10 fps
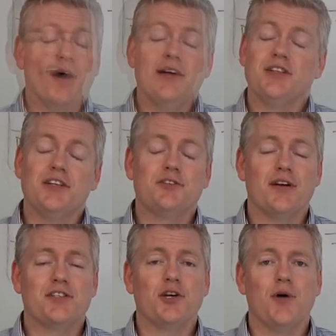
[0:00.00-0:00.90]
That's an
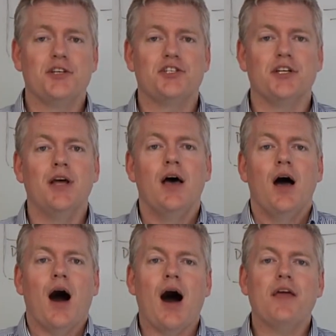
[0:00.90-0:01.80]
interesting question.
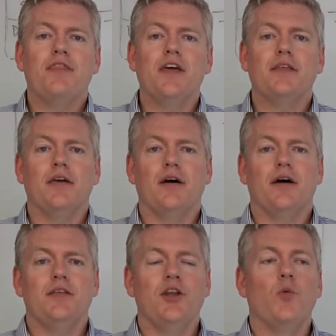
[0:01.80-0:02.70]
I think uh,
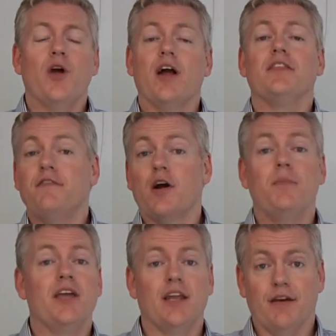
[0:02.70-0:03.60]
you know we're at the very
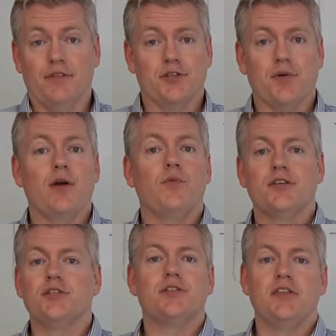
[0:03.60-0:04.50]
beginning of this, right? But
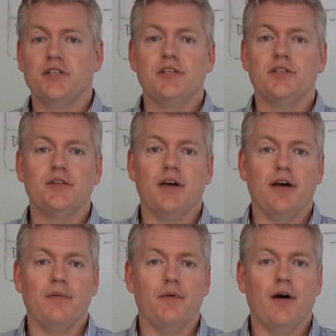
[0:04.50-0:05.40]
this is this is
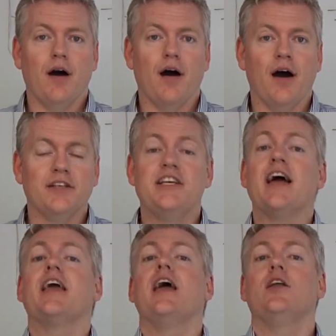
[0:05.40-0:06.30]
a
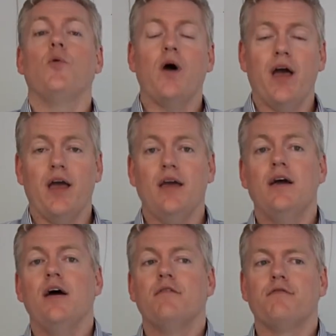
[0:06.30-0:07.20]
decade away
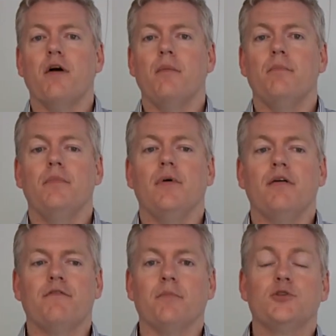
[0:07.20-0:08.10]
from
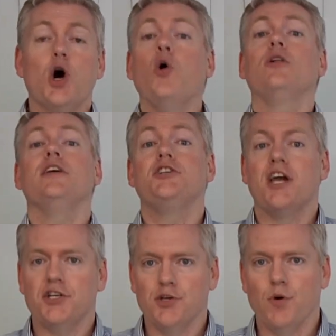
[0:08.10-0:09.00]
from totally
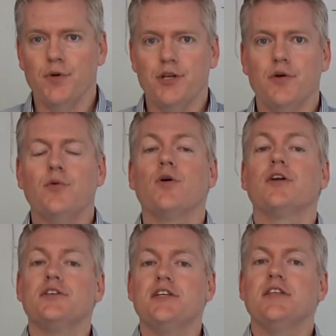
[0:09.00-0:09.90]
changing what we do, and we're
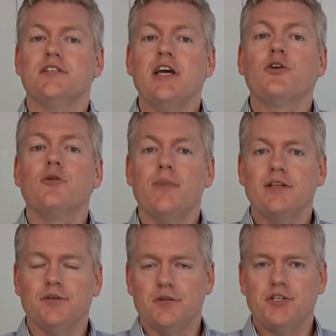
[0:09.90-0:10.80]
going to see this
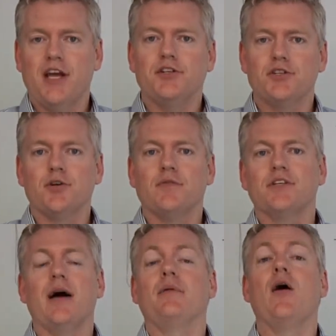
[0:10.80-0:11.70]
incremental changes over
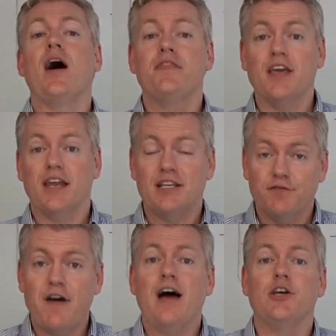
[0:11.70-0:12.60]
time. Now, I think it has
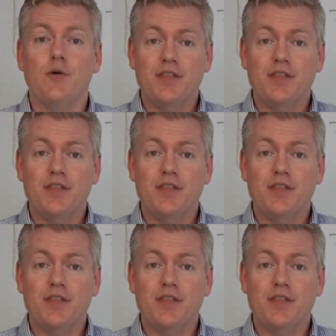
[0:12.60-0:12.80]
value.